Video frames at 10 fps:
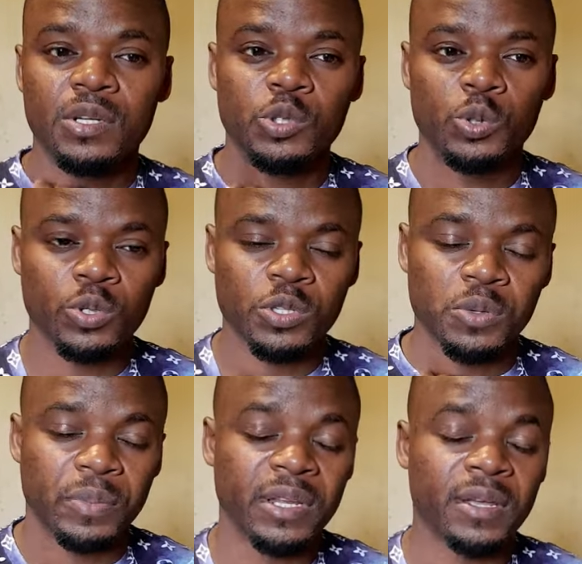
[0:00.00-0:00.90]
to
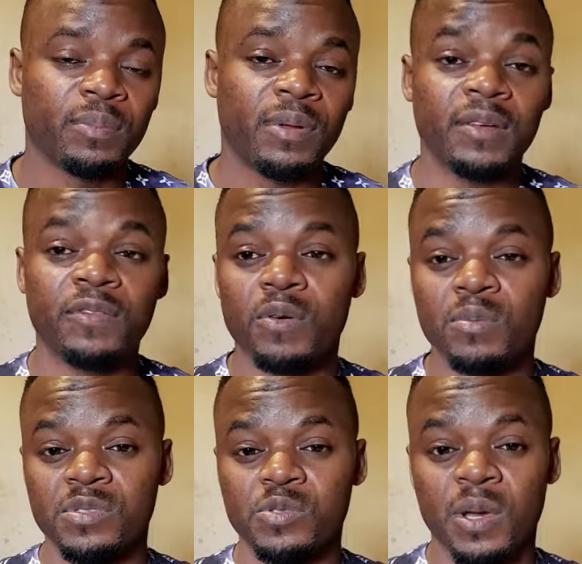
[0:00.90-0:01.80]
social media
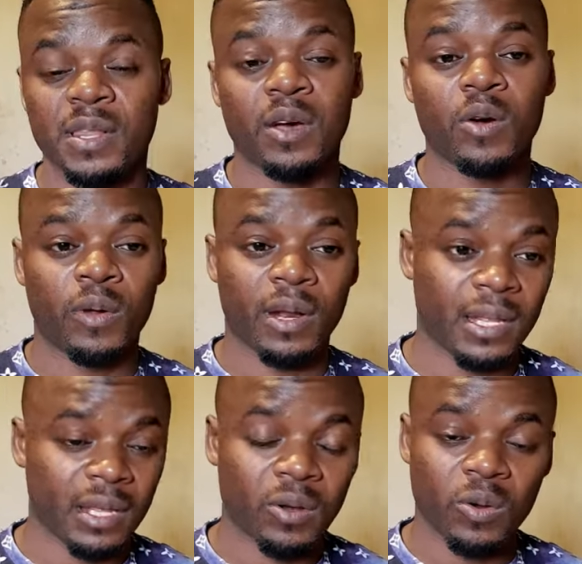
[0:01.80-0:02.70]
platforms where they're
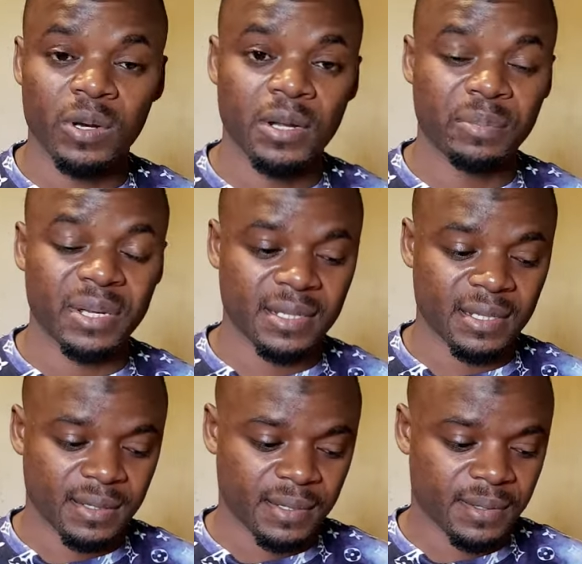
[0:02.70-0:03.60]
only older
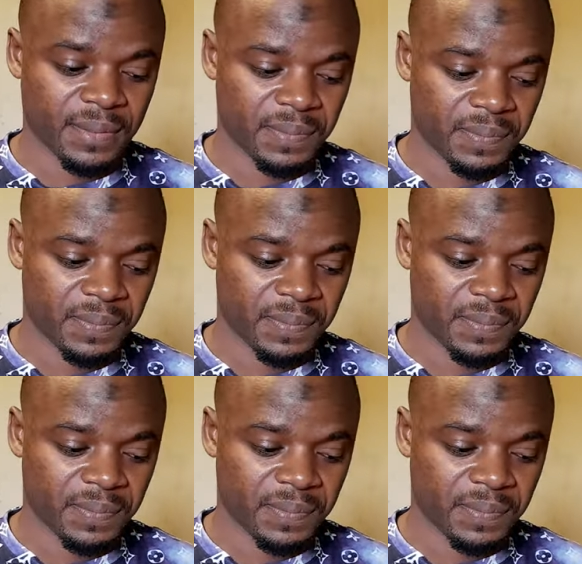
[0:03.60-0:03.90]
persons.